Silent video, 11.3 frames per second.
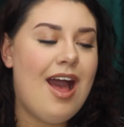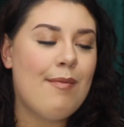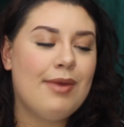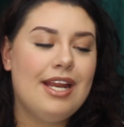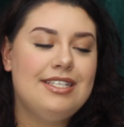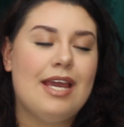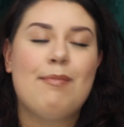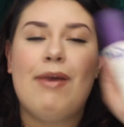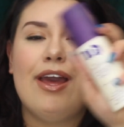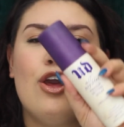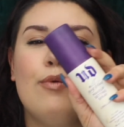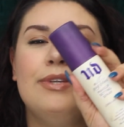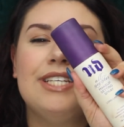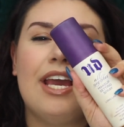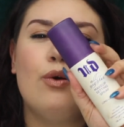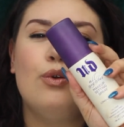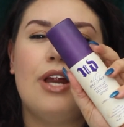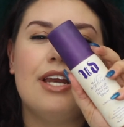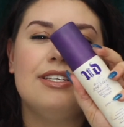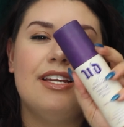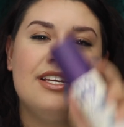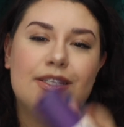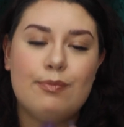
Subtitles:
I'm going to take my Urban Decay All Nighter Setting